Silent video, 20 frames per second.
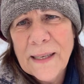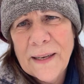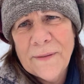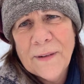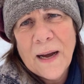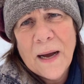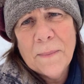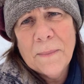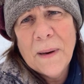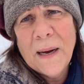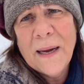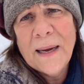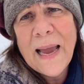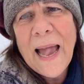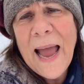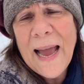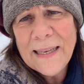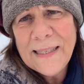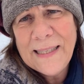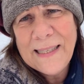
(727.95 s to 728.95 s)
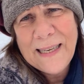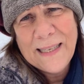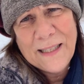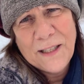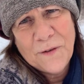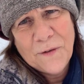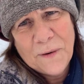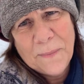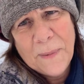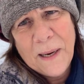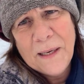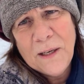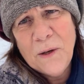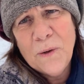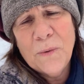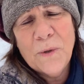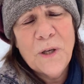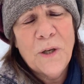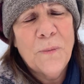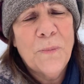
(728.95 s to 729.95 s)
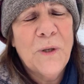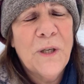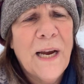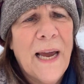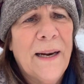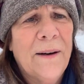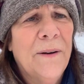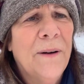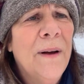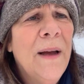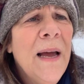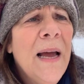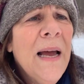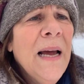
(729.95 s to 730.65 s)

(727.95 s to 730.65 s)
I've got my AdSense from my YouTube channel.